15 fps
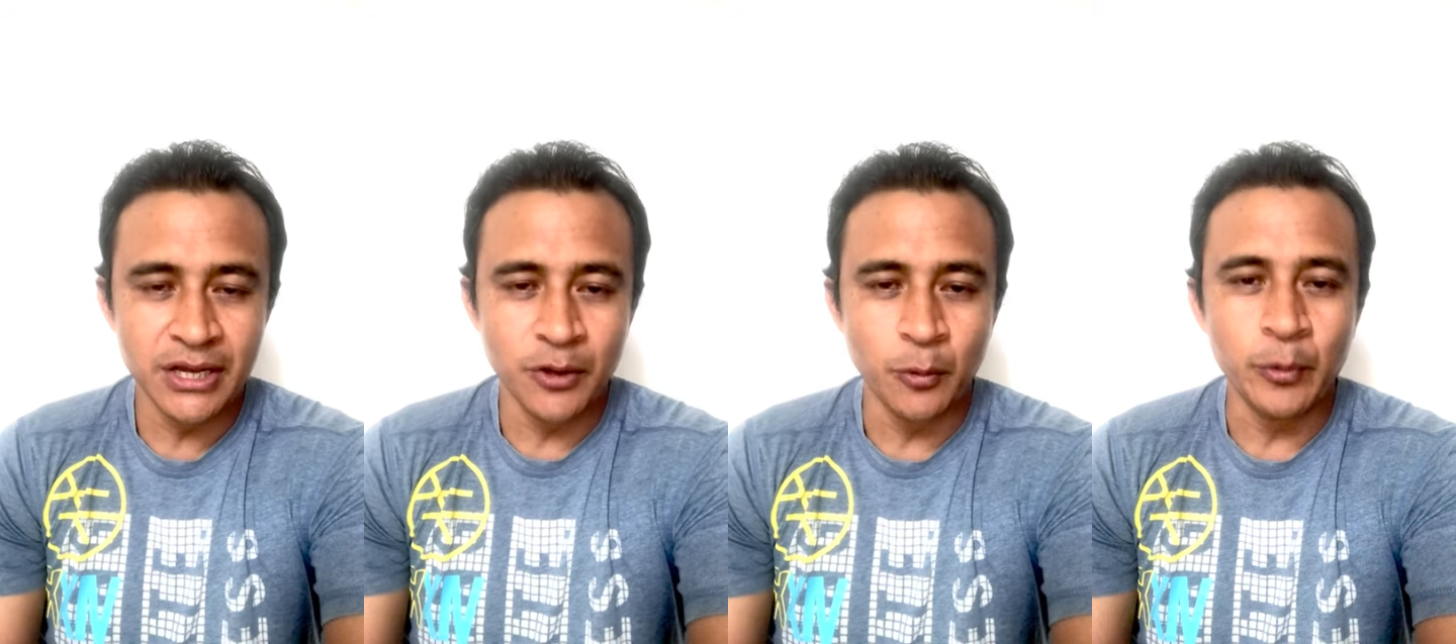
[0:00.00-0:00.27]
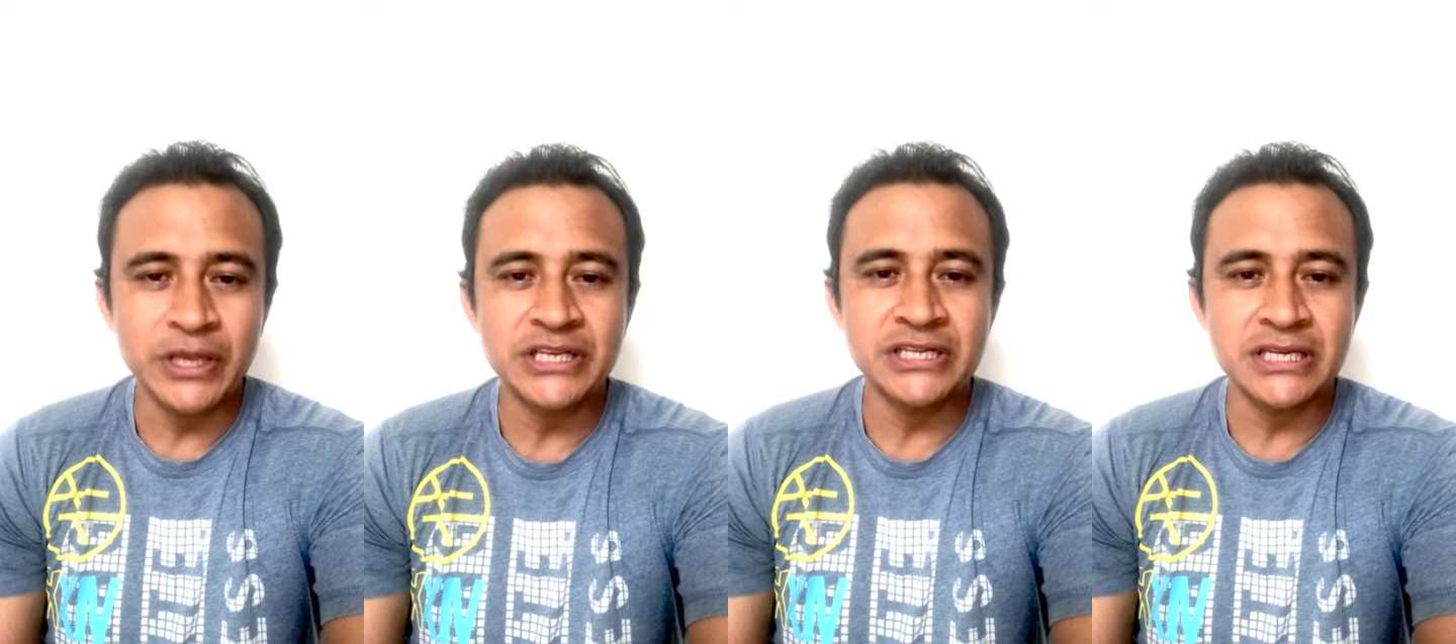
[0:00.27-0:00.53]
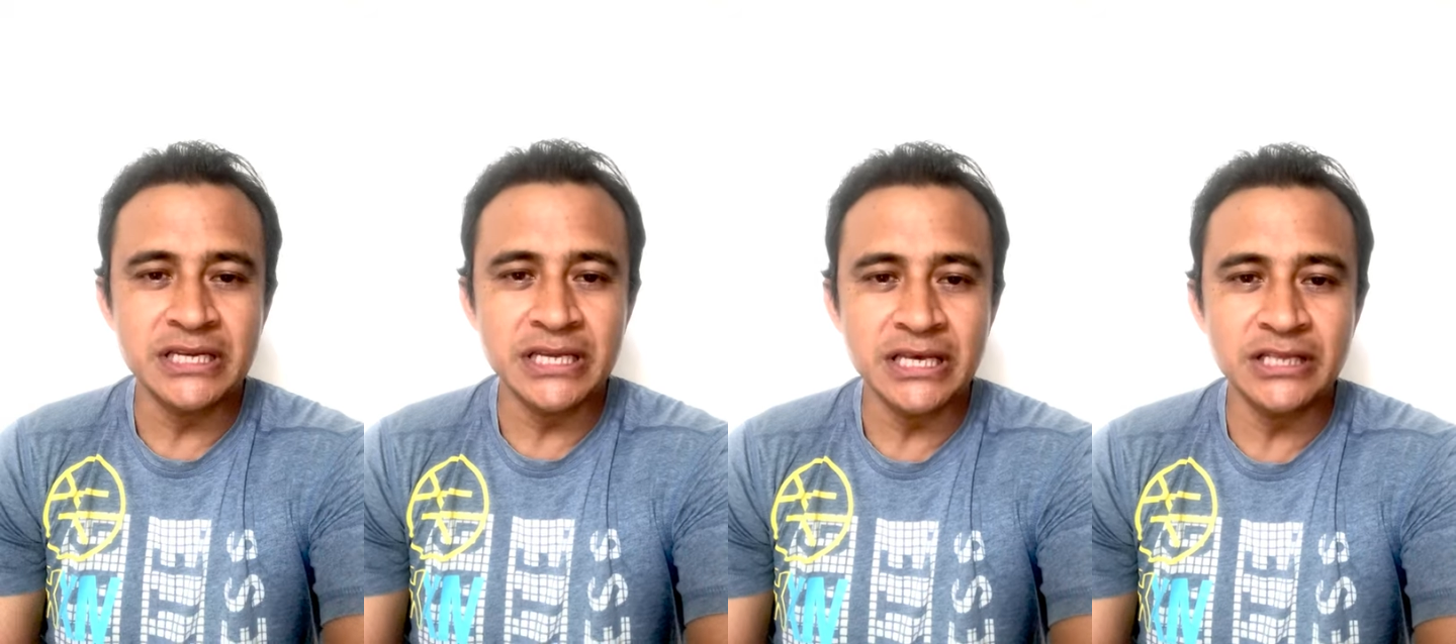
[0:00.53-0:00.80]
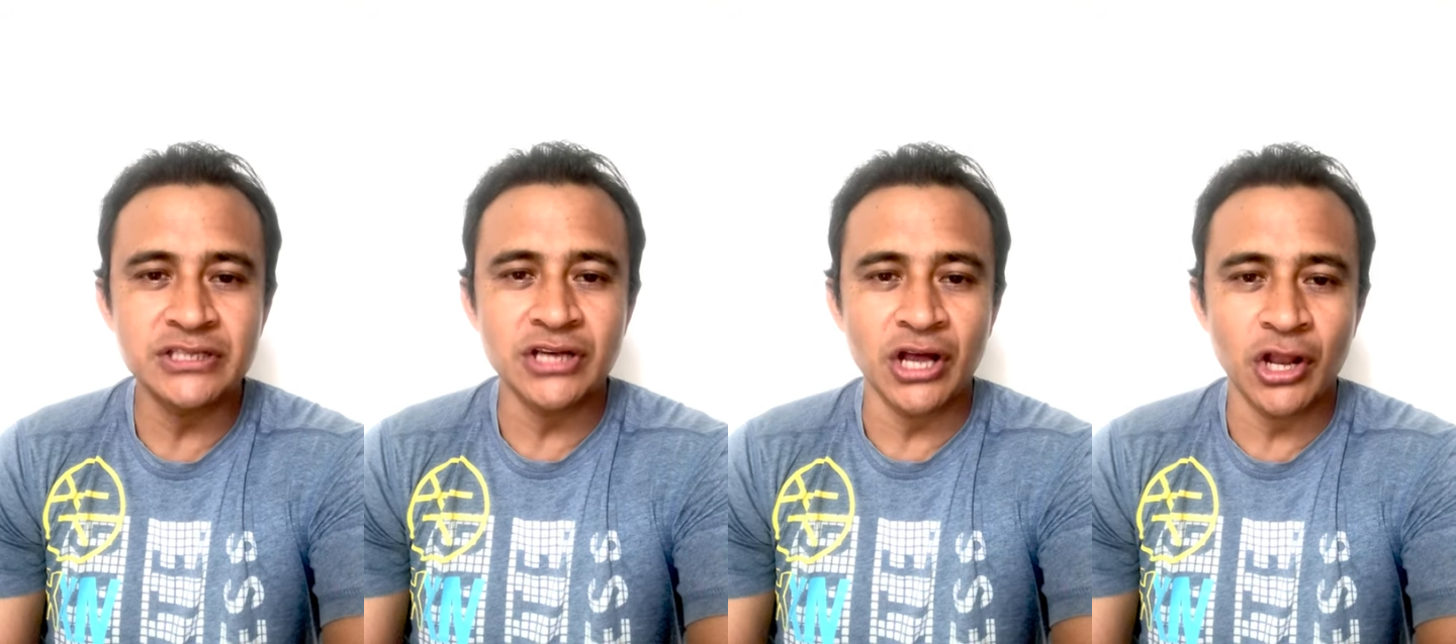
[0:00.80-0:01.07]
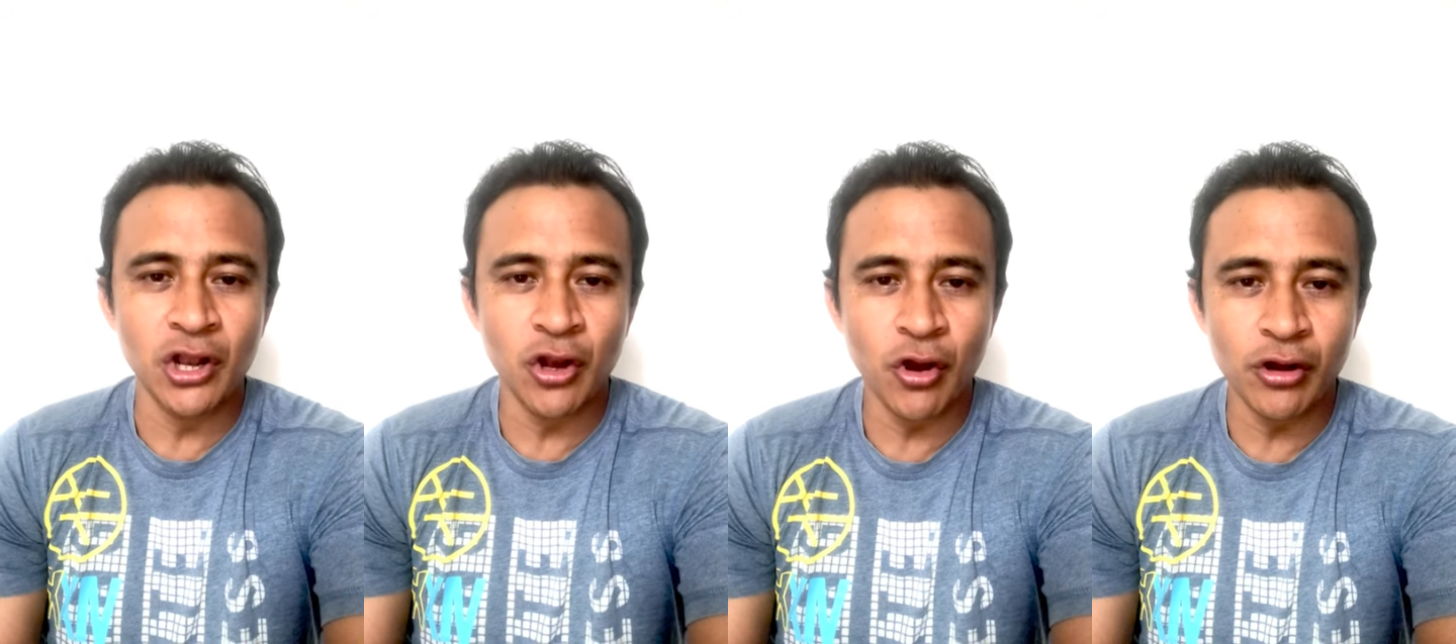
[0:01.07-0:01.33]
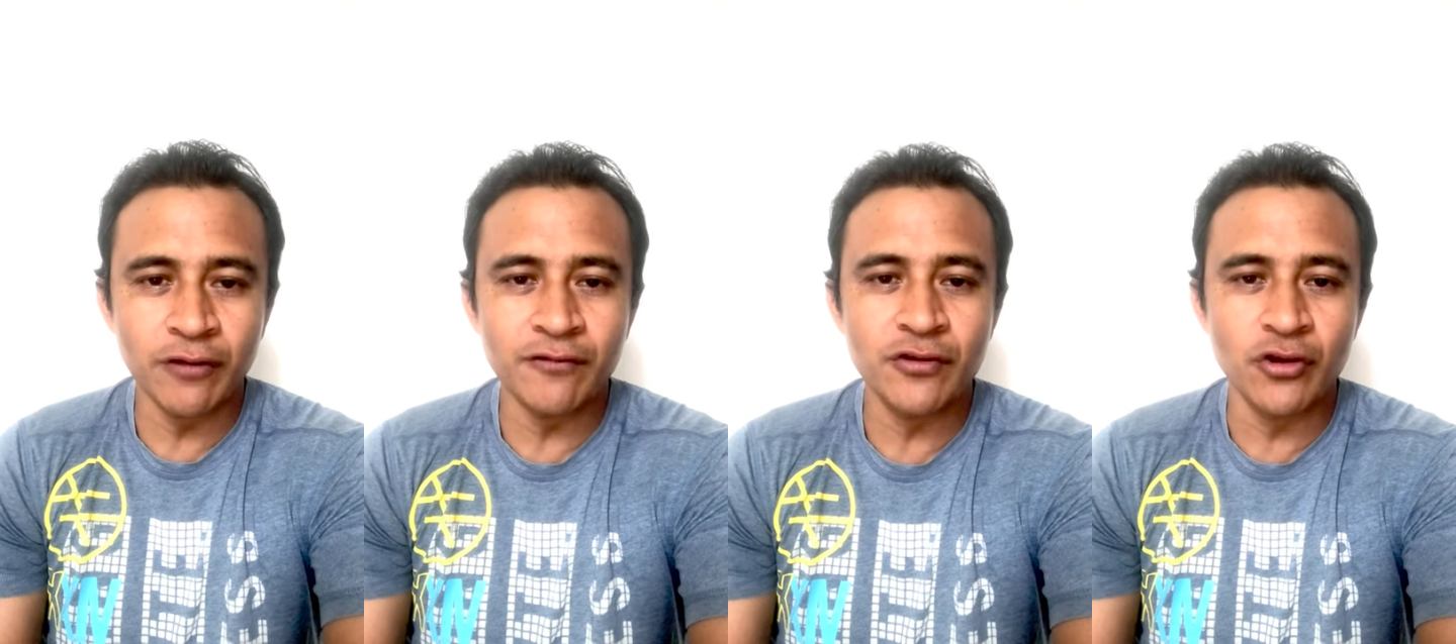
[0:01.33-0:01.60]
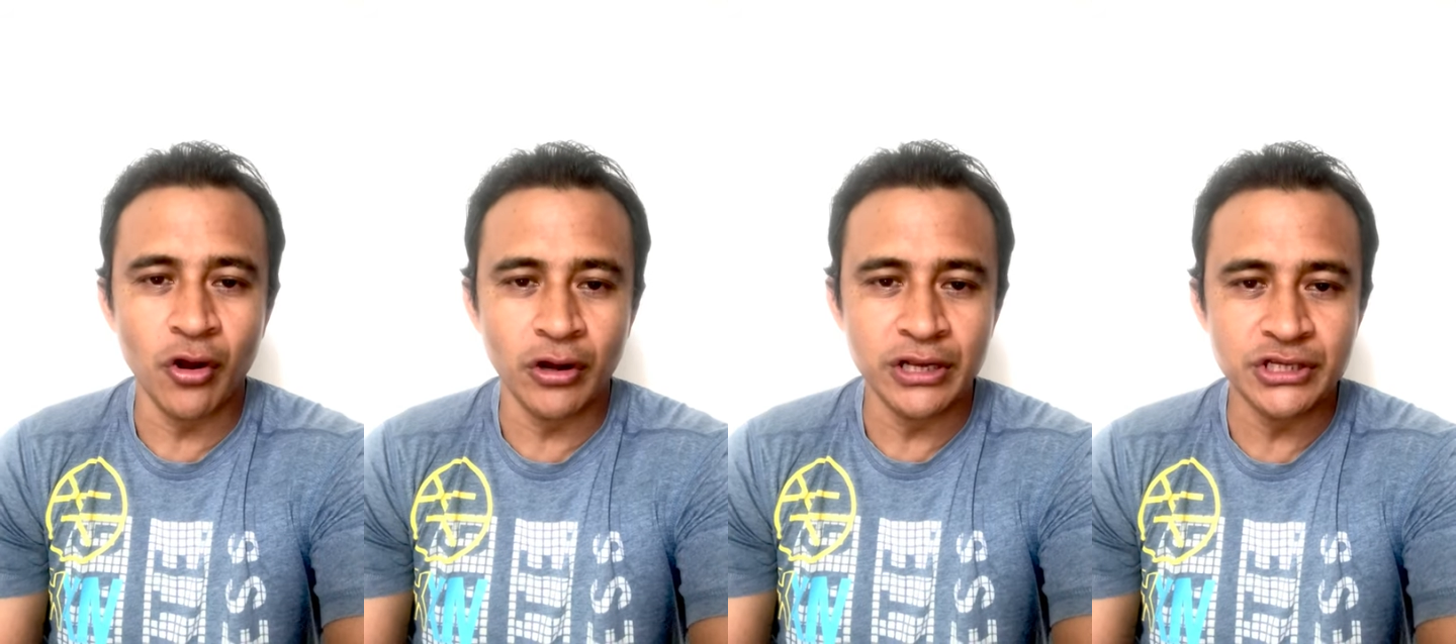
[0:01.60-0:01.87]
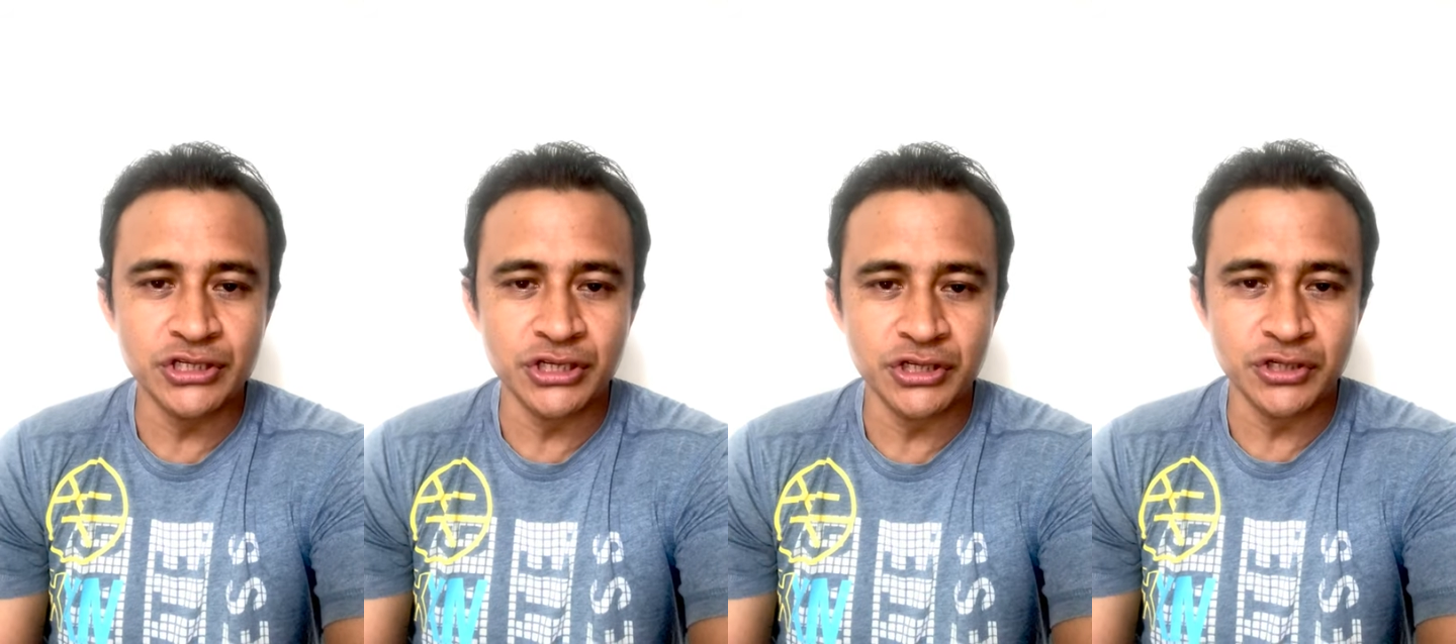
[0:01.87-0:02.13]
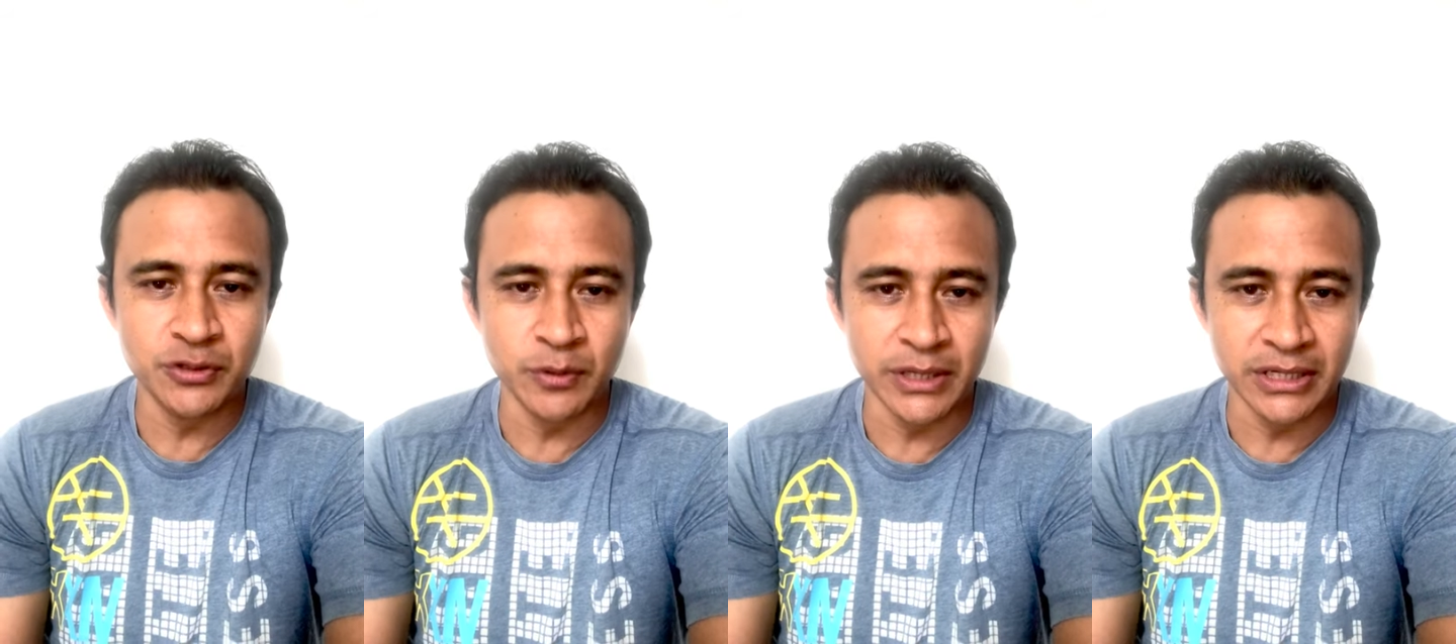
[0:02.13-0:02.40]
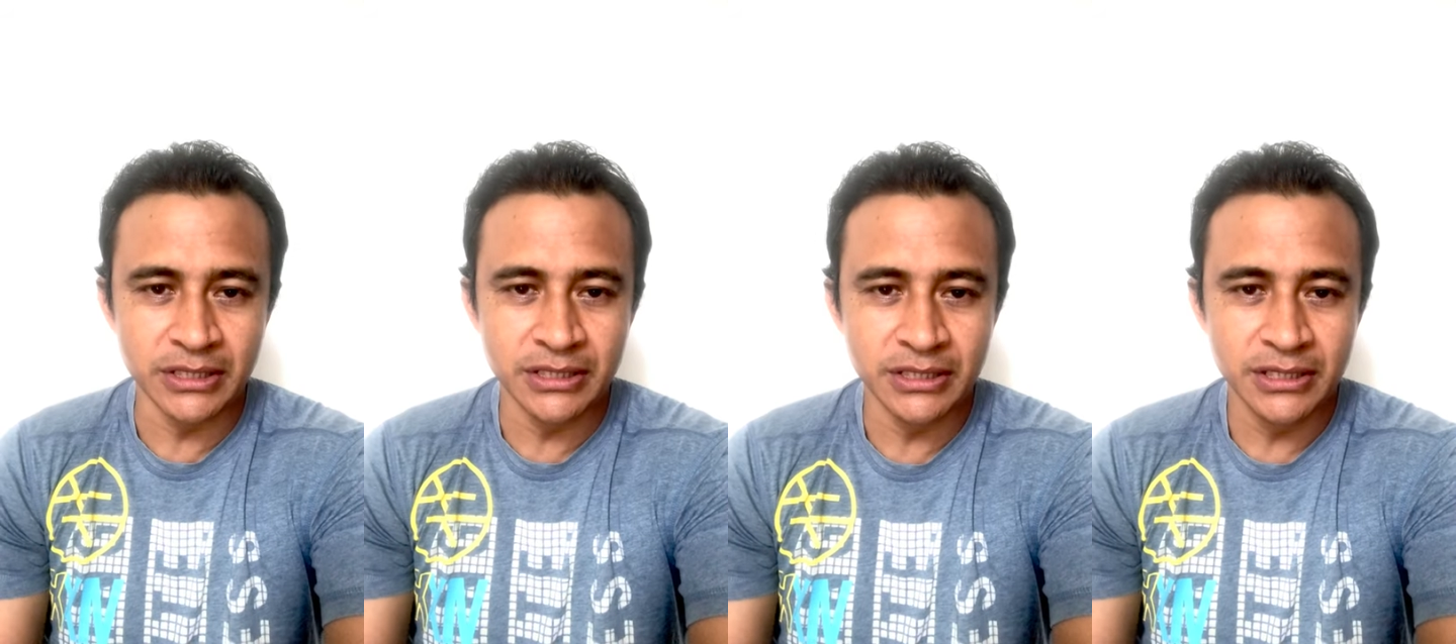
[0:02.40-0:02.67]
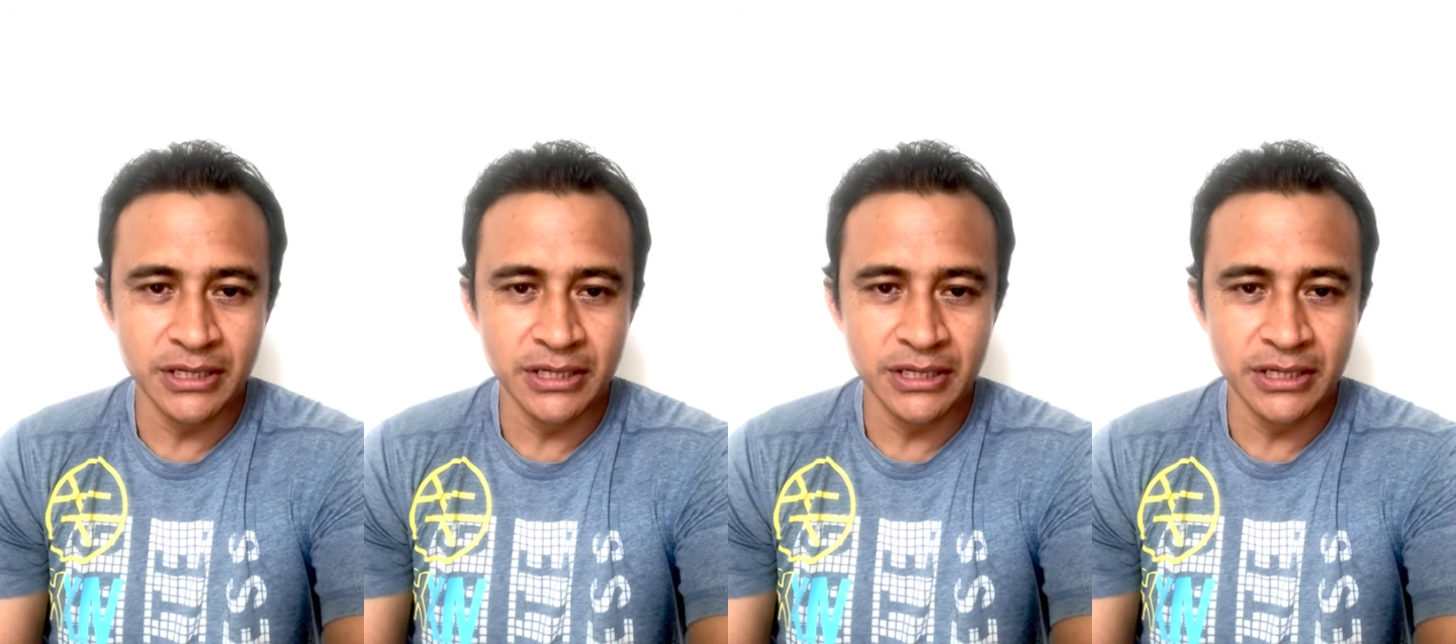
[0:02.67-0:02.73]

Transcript: which needs a lot of knowledge into it.